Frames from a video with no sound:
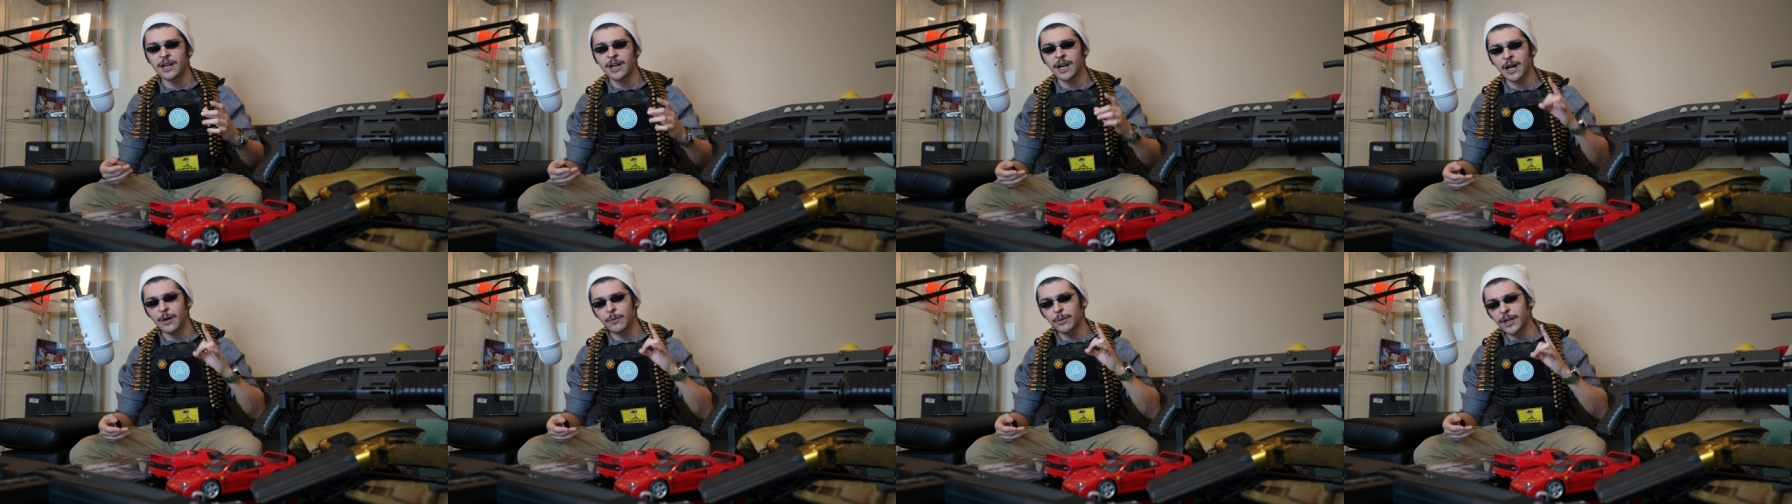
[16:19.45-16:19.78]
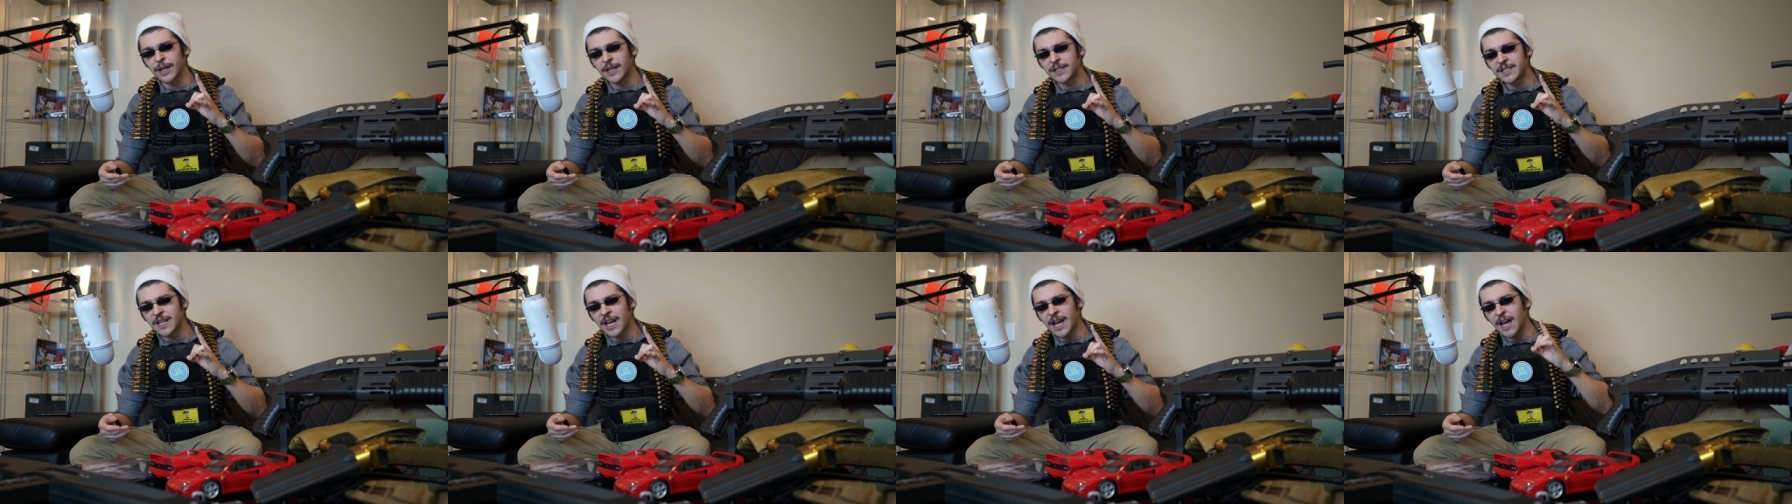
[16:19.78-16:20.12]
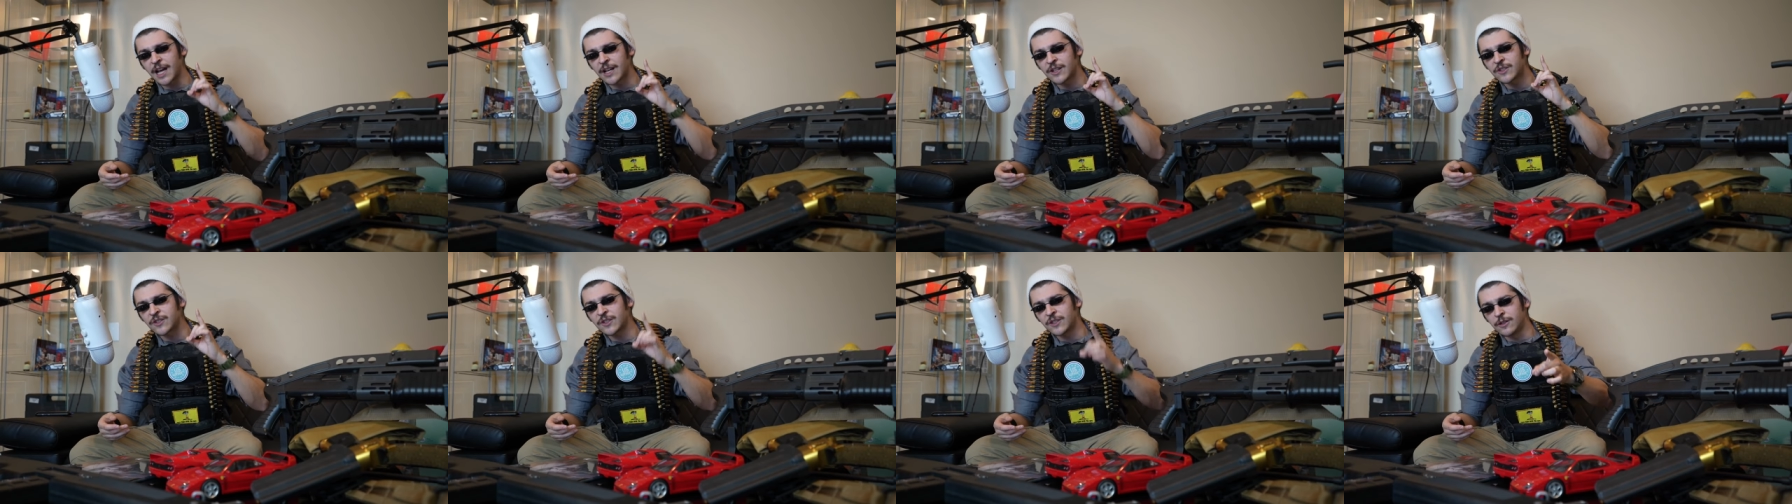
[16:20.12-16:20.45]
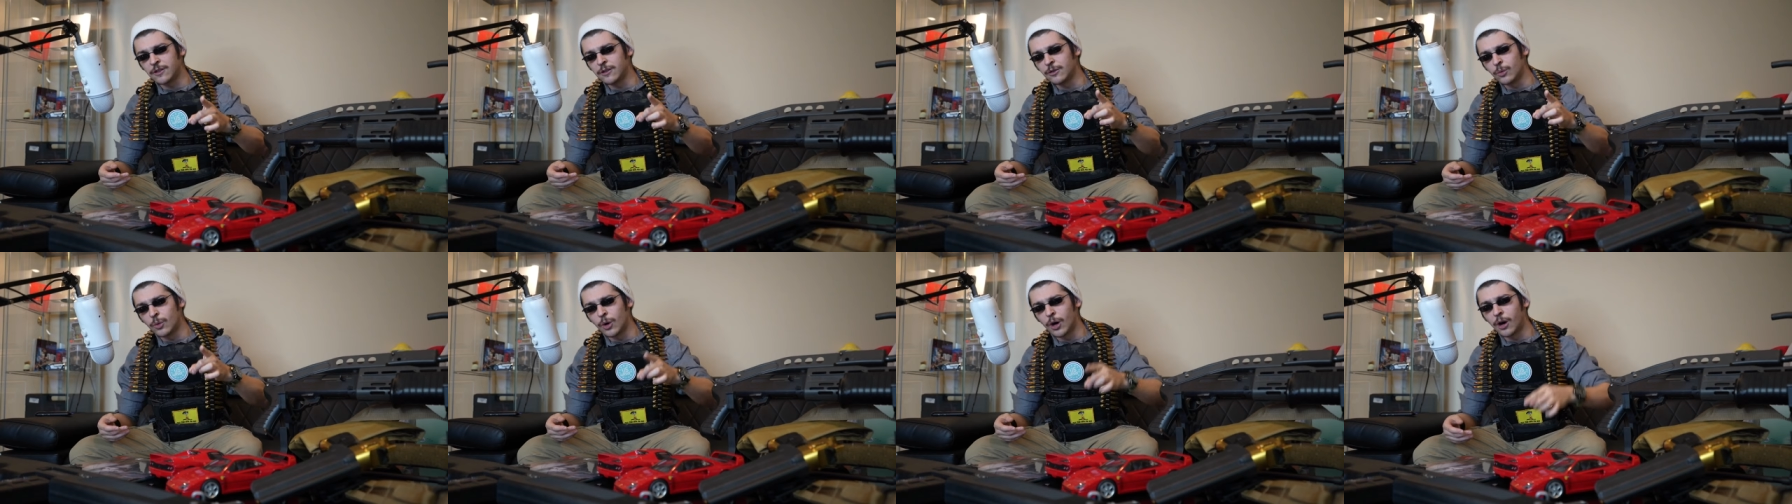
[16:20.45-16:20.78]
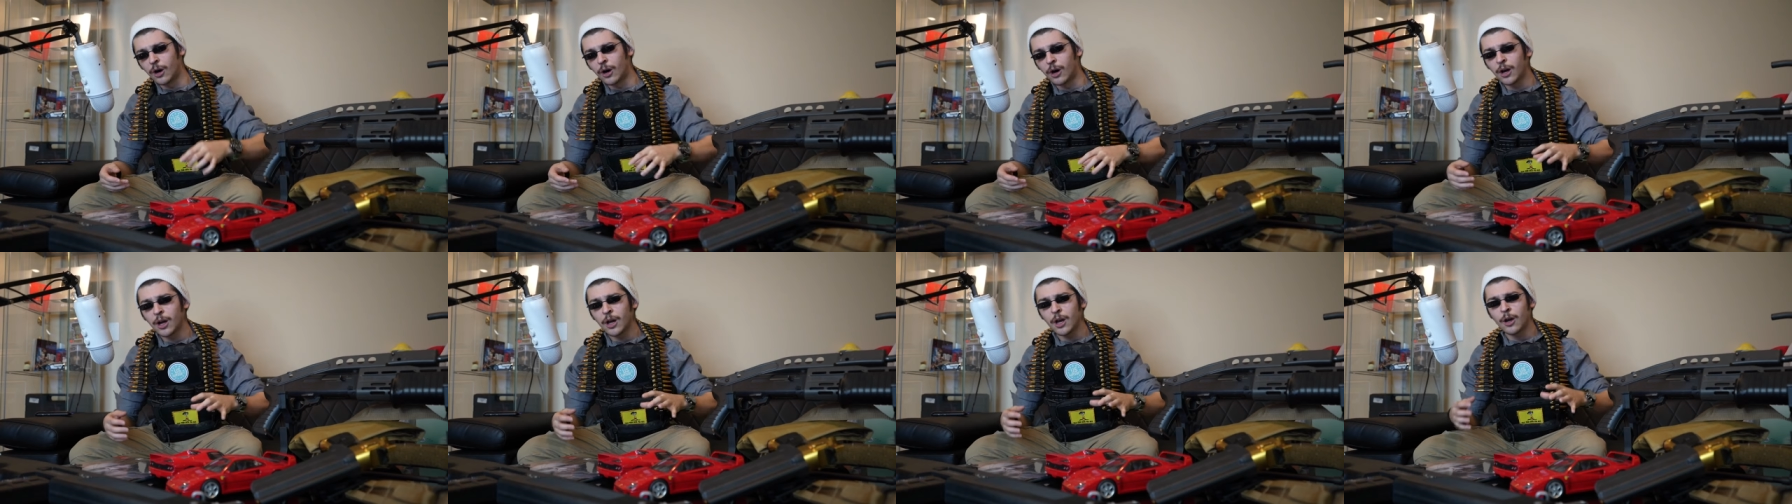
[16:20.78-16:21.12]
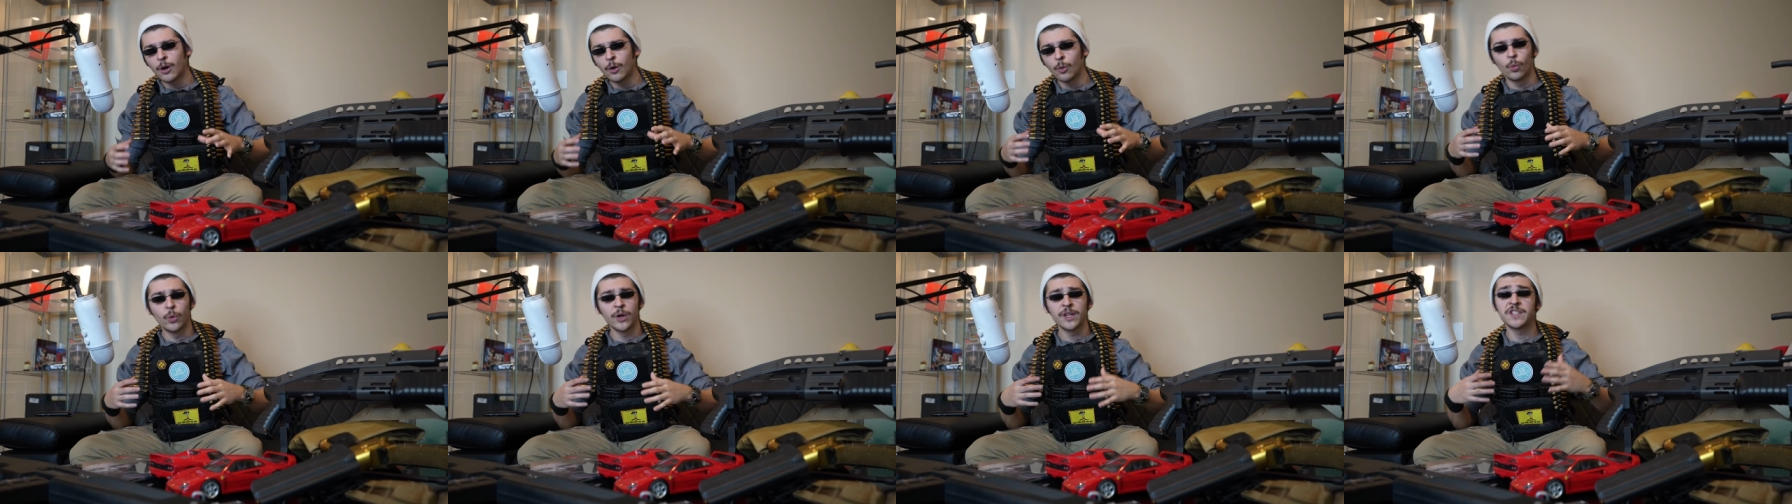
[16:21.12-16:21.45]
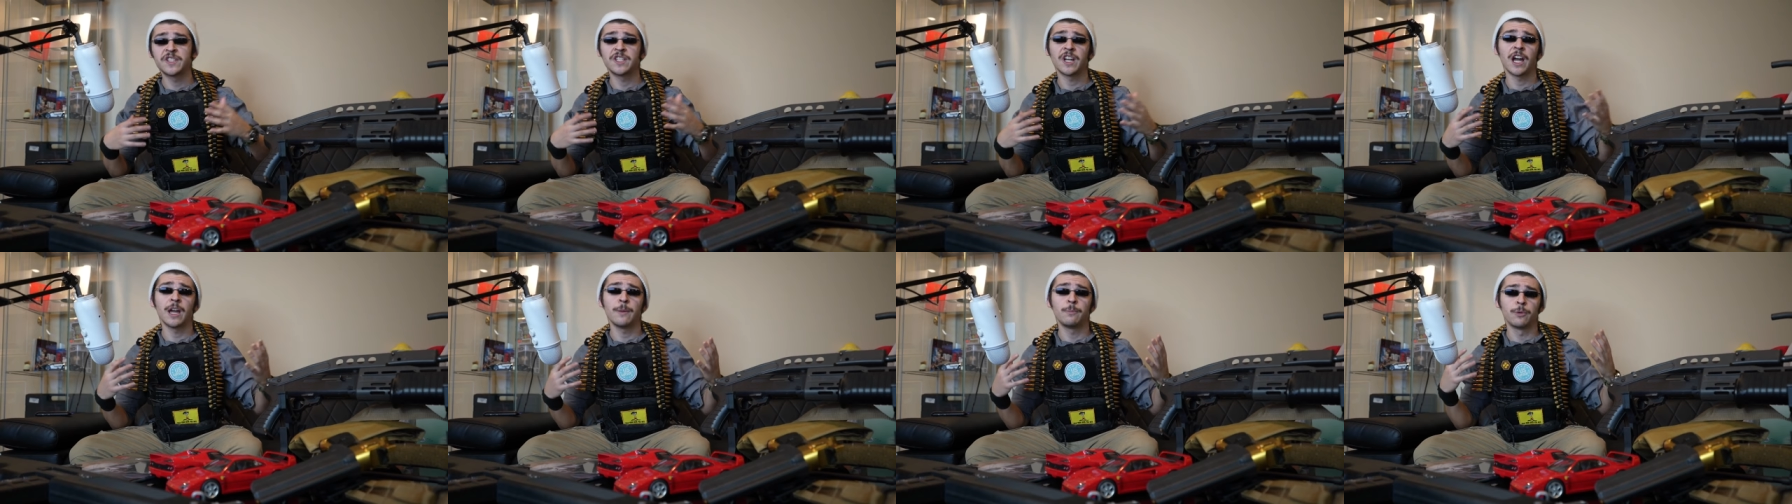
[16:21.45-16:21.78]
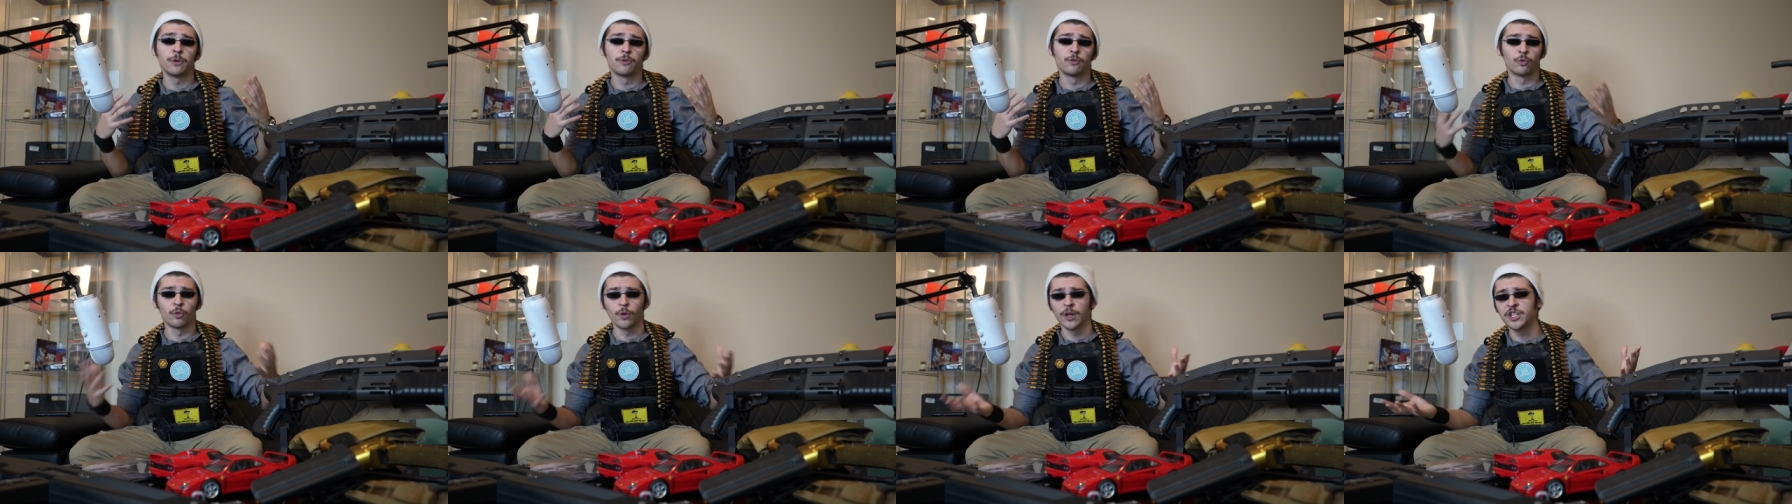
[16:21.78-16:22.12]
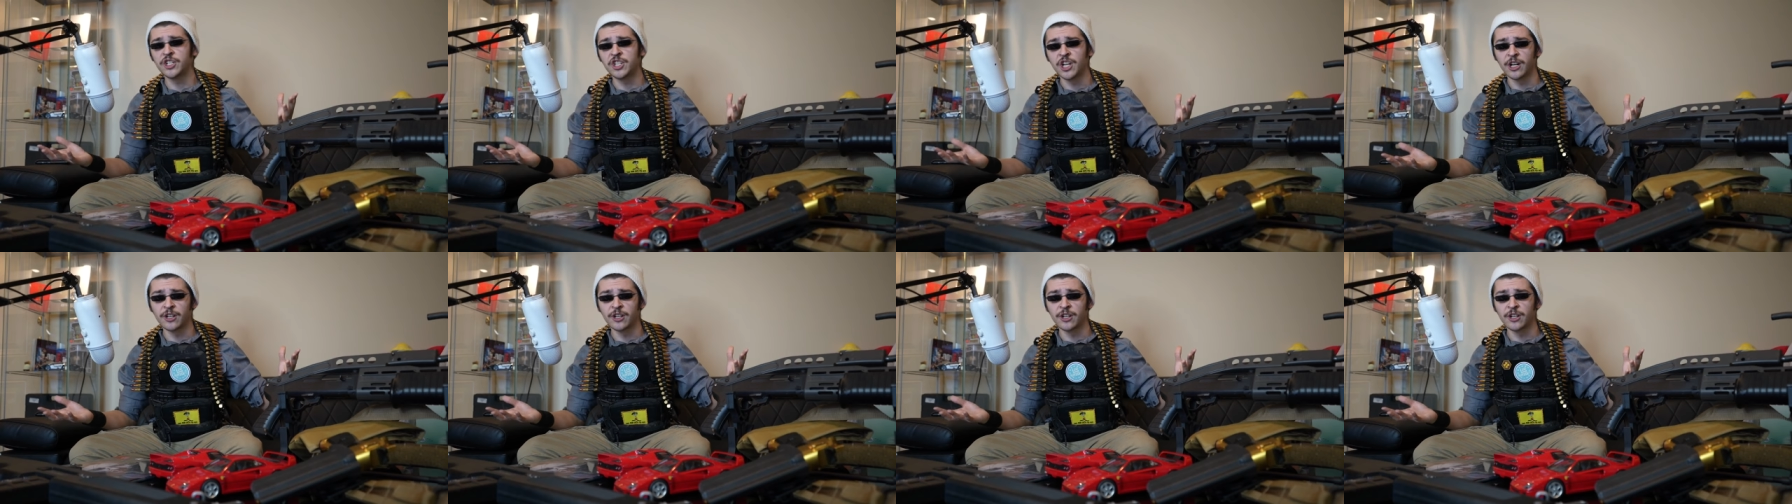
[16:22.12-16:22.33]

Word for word: I would like to ask you all what type of rich